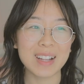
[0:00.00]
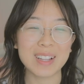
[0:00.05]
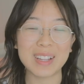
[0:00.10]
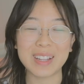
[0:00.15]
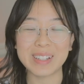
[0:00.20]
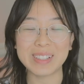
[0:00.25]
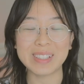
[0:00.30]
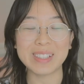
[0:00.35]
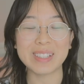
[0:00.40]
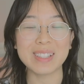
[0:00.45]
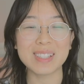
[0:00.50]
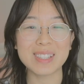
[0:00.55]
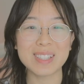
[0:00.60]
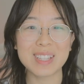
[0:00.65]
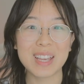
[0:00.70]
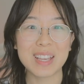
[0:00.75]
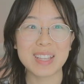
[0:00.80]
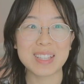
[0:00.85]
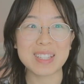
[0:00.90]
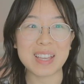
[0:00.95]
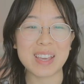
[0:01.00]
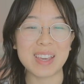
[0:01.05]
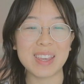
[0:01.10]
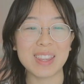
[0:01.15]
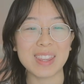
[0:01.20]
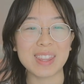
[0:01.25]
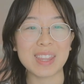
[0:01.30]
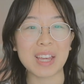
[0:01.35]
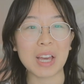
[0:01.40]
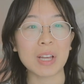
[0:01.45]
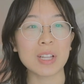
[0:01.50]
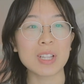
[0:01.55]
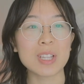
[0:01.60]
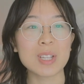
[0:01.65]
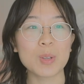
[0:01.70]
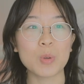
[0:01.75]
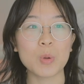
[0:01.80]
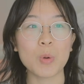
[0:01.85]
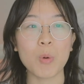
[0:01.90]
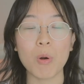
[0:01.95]
clients saying that,
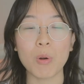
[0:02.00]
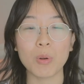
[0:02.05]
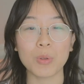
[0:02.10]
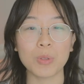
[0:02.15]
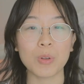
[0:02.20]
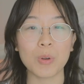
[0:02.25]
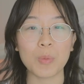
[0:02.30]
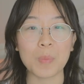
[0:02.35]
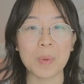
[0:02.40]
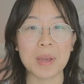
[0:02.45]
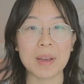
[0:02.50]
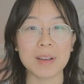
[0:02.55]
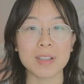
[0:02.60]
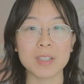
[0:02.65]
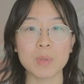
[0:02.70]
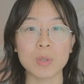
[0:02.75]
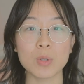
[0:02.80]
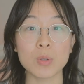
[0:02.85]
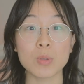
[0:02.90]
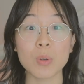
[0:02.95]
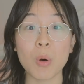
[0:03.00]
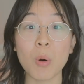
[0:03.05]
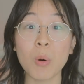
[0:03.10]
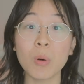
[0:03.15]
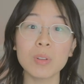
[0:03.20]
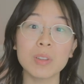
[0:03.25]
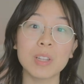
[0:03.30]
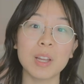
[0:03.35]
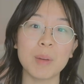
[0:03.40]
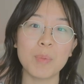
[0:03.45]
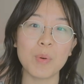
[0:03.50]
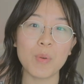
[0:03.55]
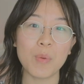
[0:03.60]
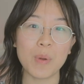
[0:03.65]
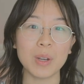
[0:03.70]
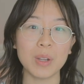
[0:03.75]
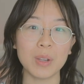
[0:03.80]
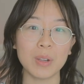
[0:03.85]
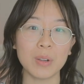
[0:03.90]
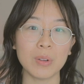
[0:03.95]
you know, art therapy has been so
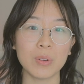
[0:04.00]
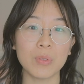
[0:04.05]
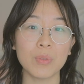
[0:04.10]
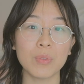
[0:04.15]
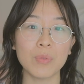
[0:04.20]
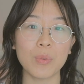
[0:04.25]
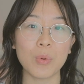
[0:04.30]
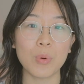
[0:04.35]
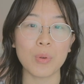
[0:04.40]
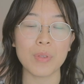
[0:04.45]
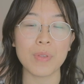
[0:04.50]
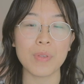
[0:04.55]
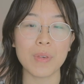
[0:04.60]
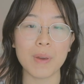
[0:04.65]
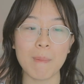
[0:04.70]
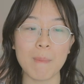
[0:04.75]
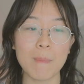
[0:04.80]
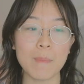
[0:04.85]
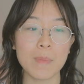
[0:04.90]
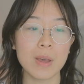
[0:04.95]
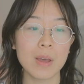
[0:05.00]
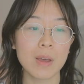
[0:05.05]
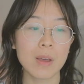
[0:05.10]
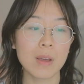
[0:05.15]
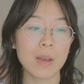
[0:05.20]
liberating for them.